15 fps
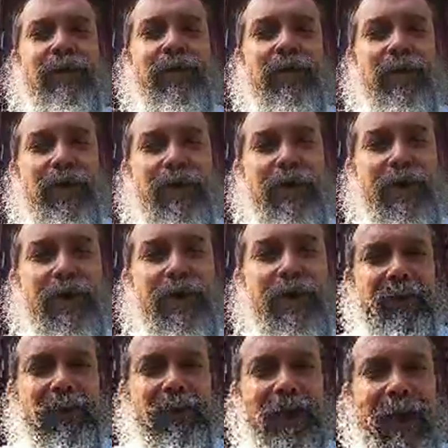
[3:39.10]

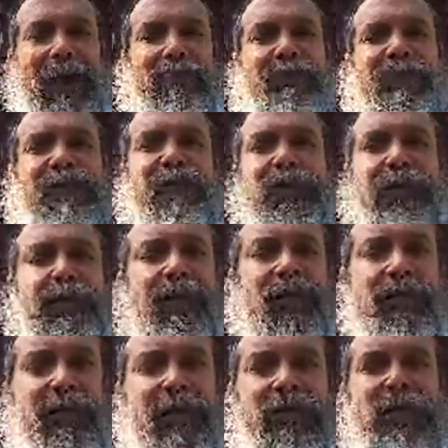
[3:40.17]
the atmosphere, the
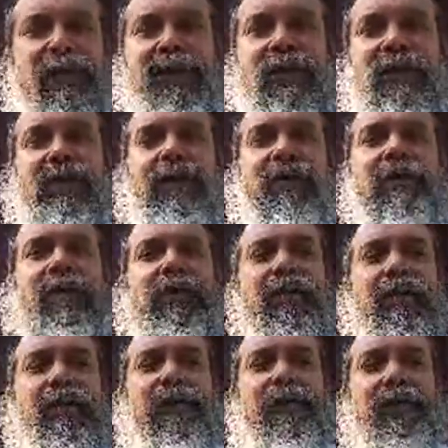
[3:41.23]
thinking,
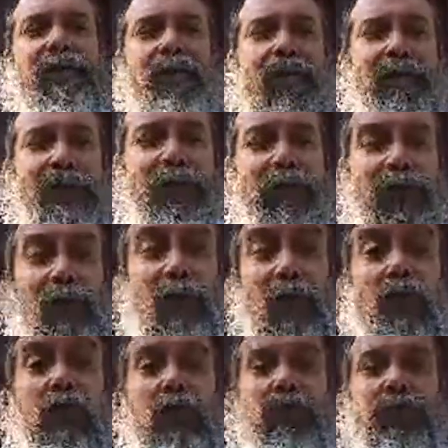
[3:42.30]
the
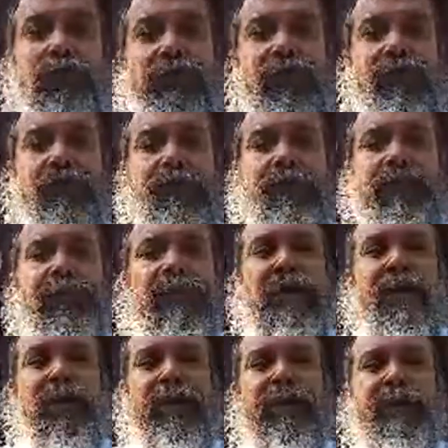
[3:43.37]
goals.
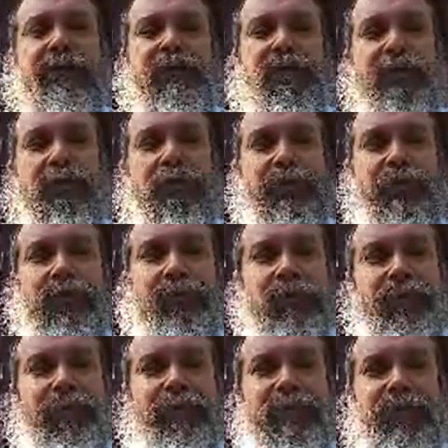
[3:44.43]
So
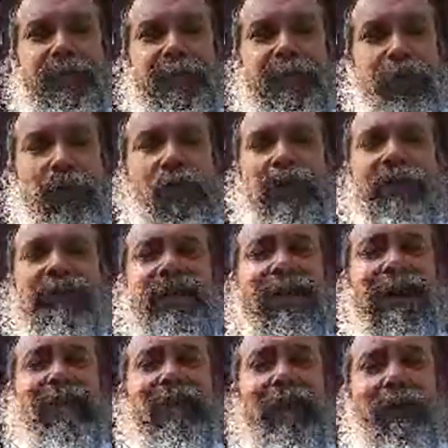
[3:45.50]
we all have to
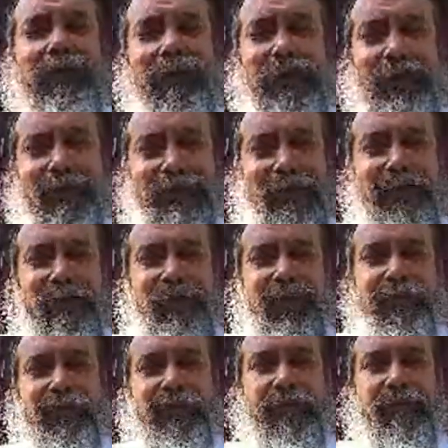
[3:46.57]
get out there and lead.
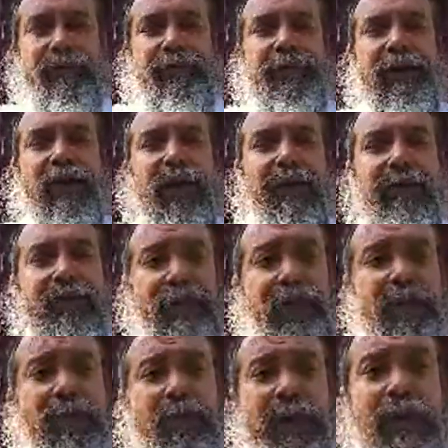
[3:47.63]
And think
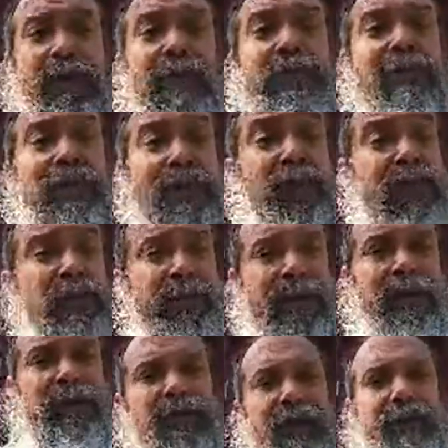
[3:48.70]
about it, it's not only about
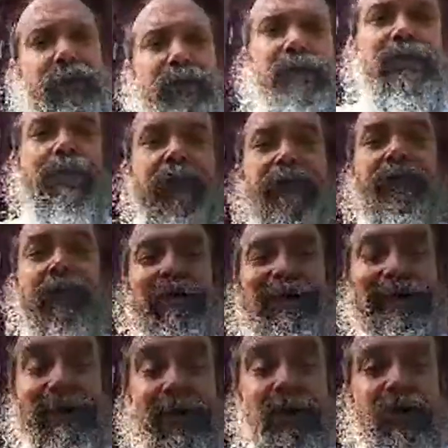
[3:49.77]
the leading, it's about leading